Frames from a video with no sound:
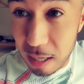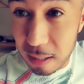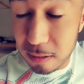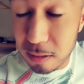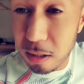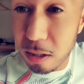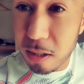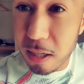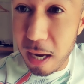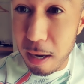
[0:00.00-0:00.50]
I
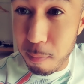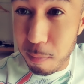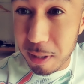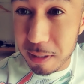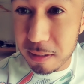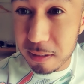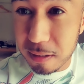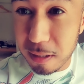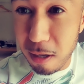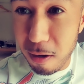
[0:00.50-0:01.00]
look at
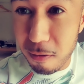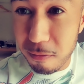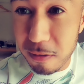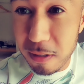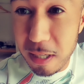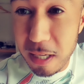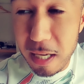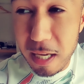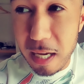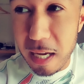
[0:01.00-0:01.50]

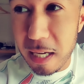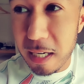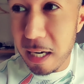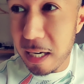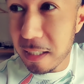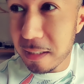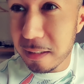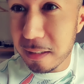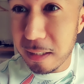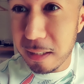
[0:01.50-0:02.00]
myself and
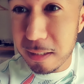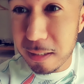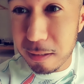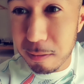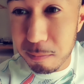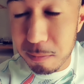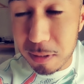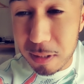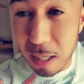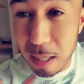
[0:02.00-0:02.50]
I see
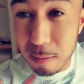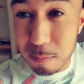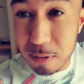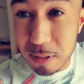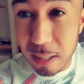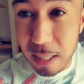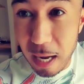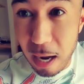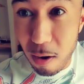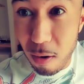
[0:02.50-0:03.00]

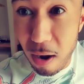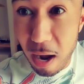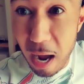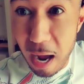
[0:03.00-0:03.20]
sometimes like how